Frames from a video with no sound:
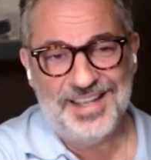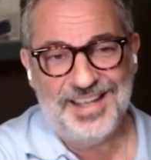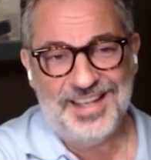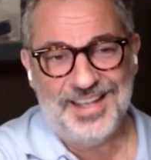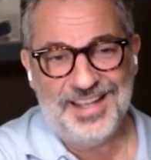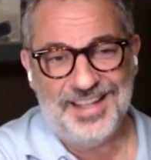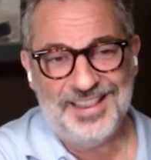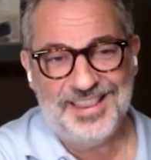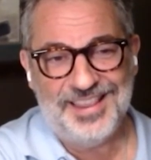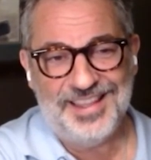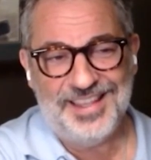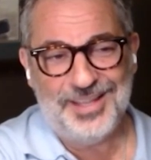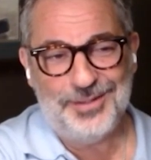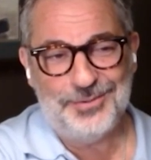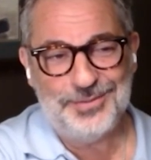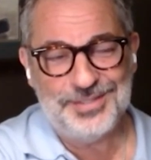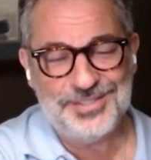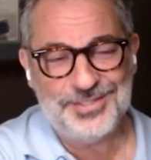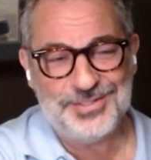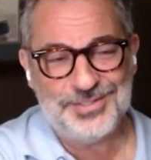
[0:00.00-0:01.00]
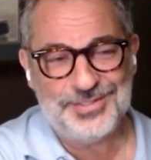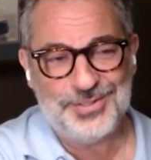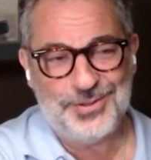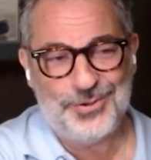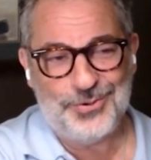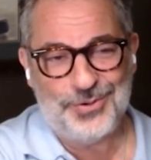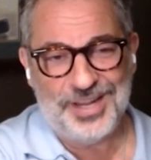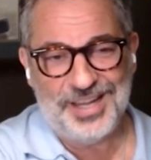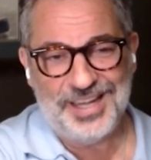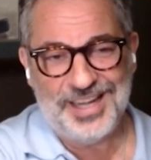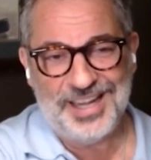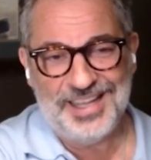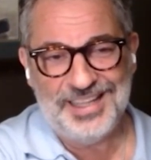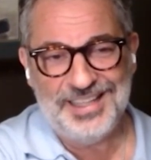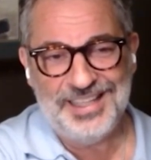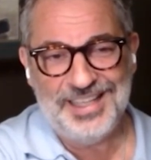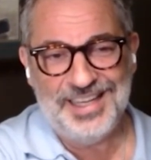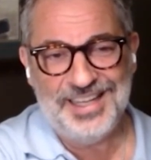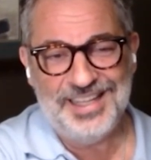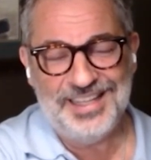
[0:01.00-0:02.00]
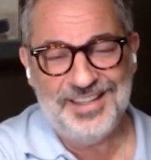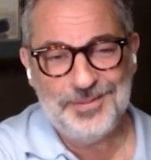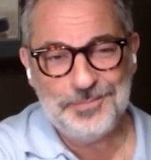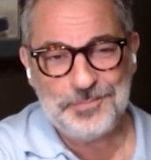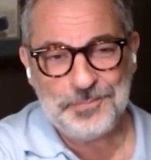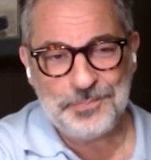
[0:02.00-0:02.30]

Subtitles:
I think it was just great. I needed